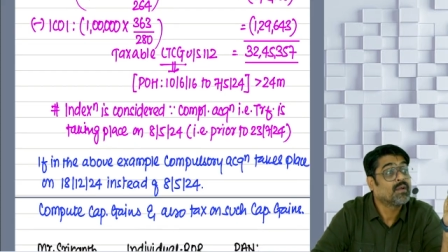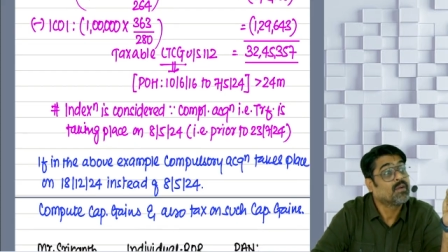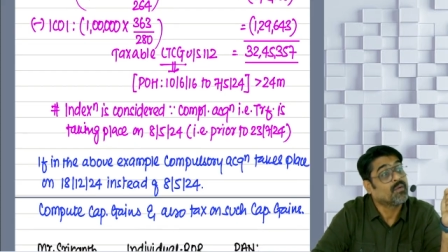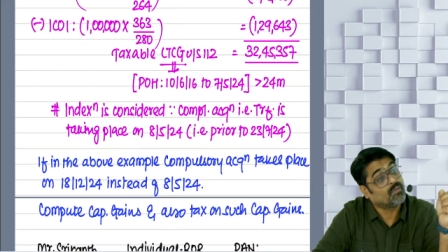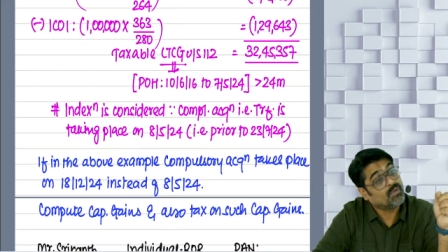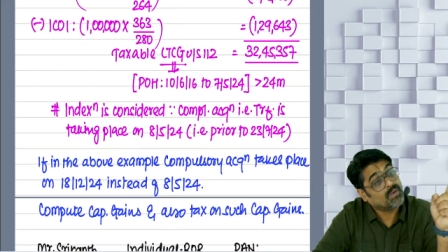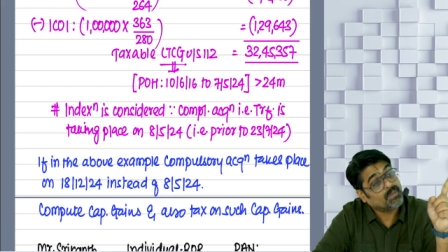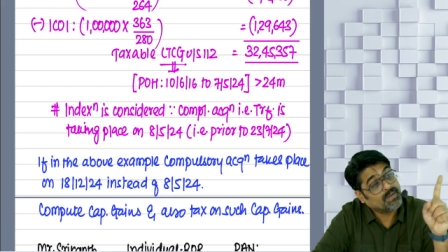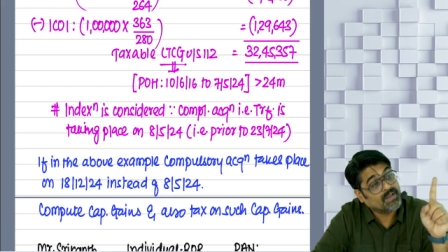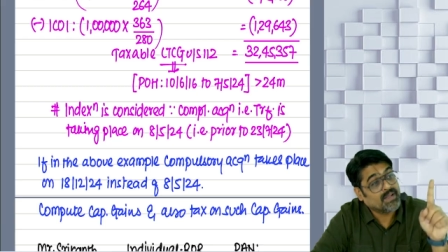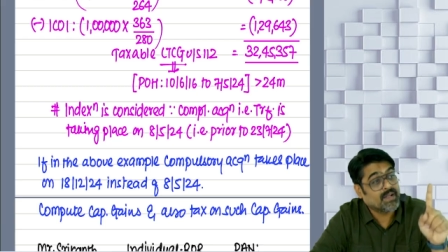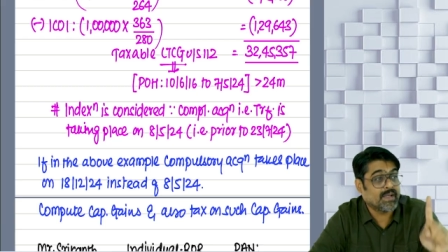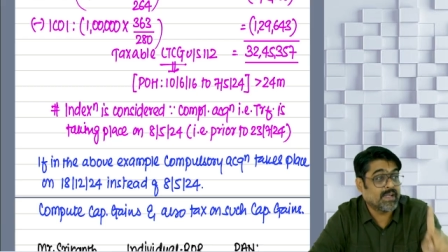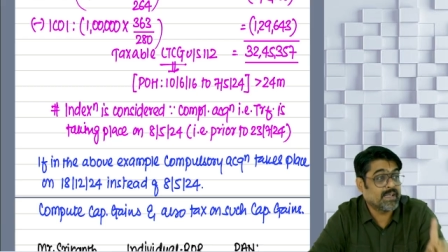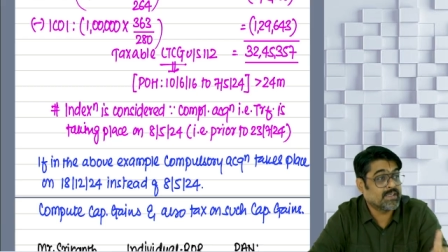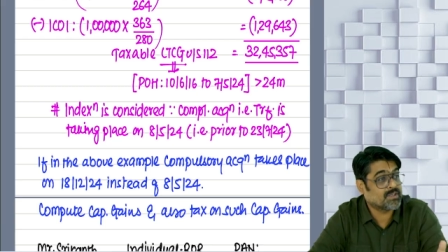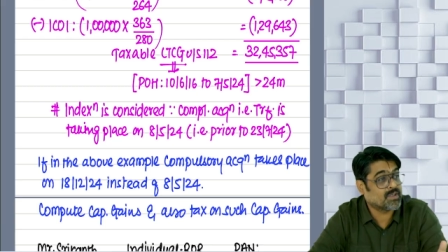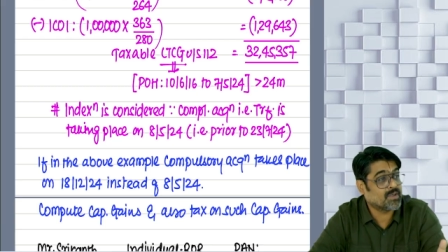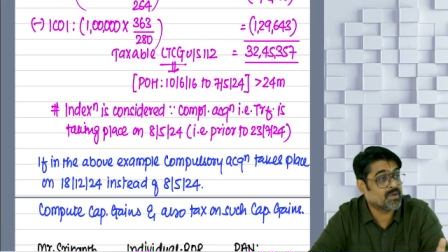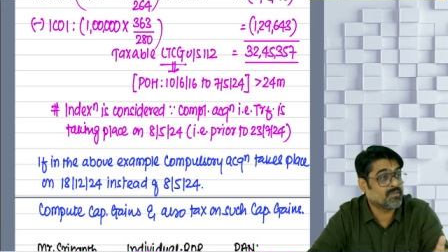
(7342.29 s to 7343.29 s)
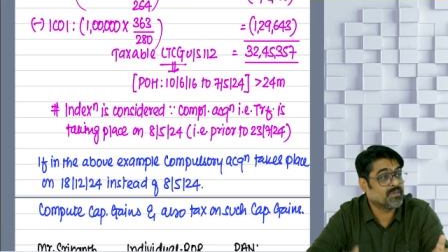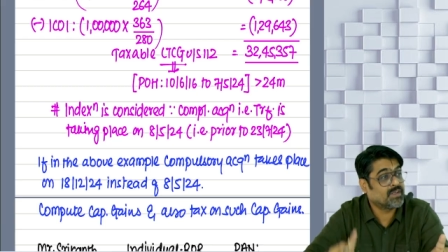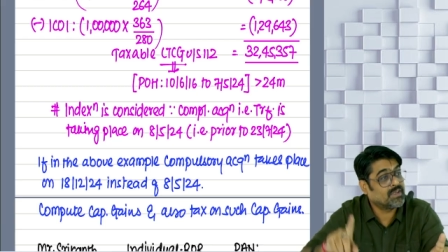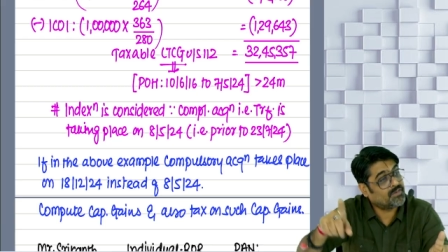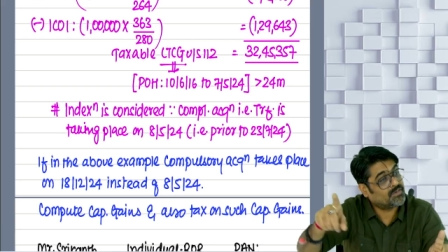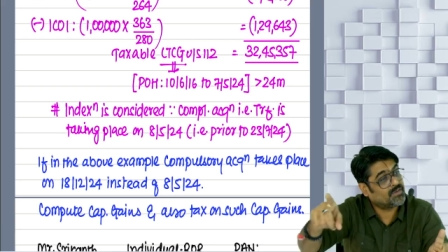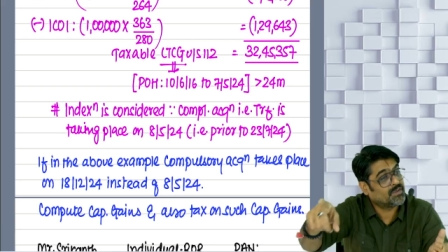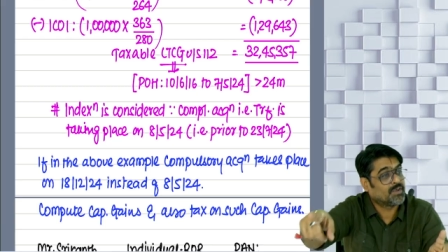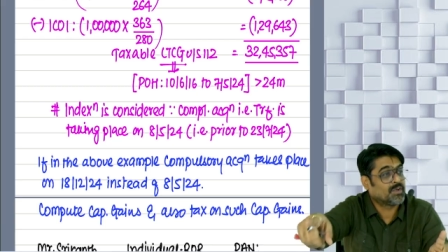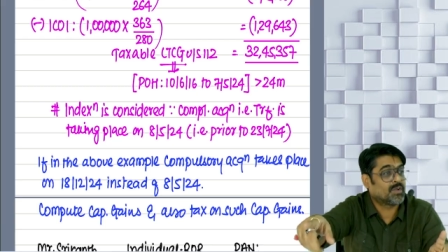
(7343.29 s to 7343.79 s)
will be the nature of
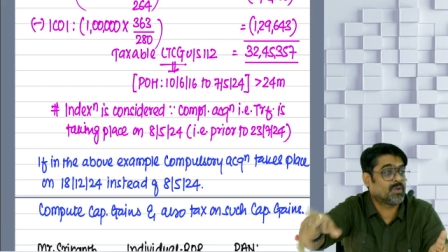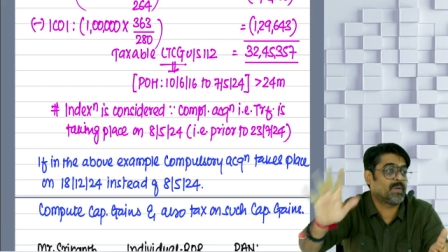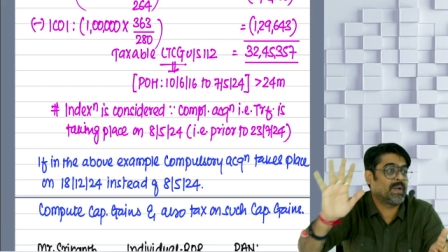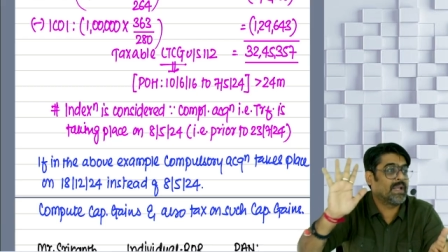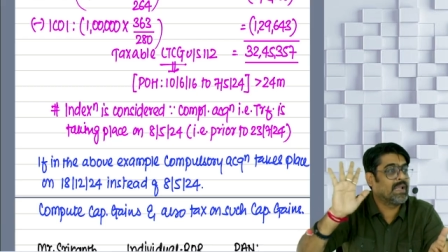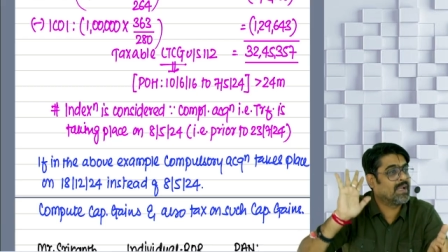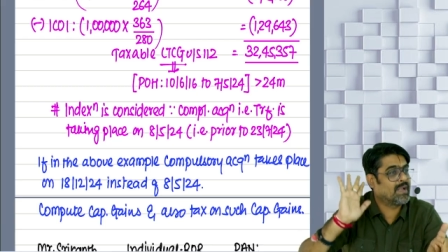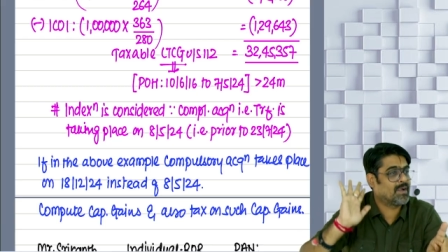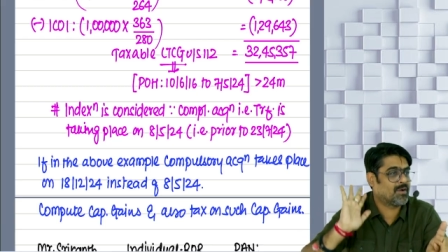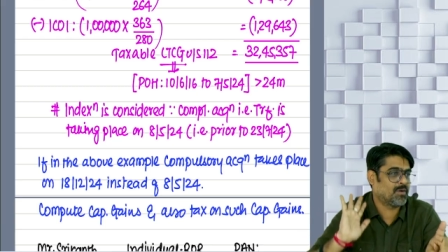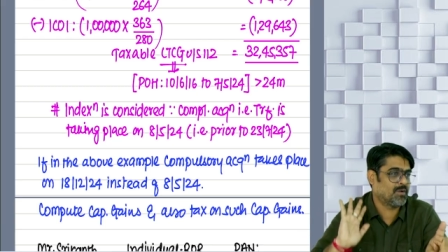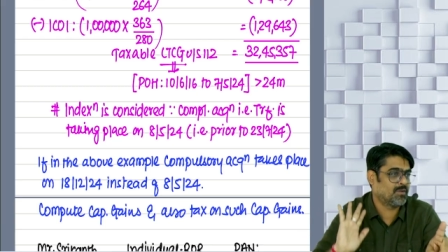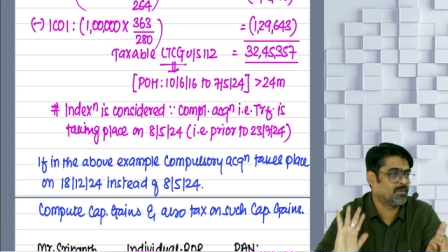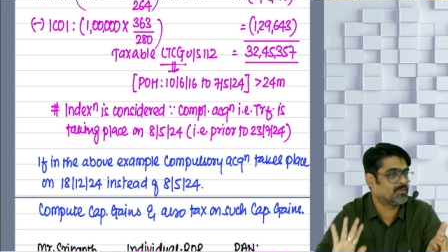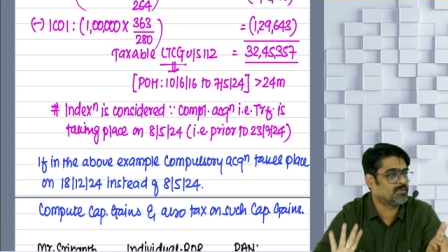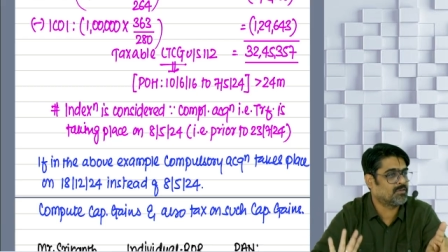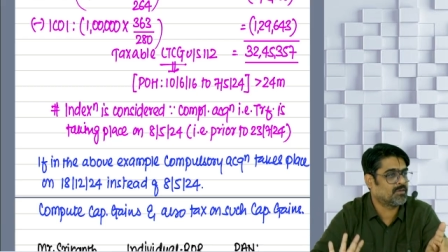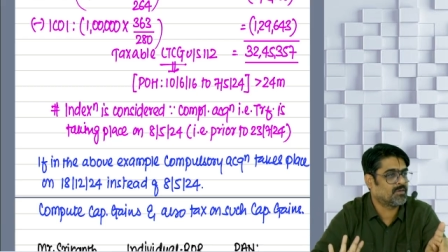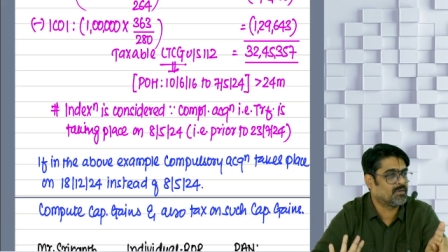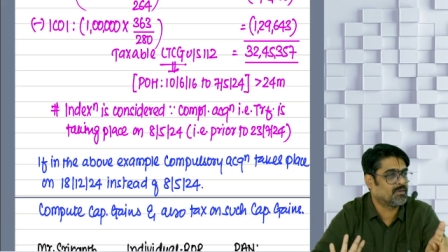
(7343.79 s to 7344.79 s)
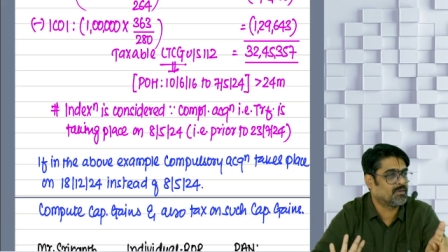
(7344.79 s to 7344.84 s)
this 12 lakh also.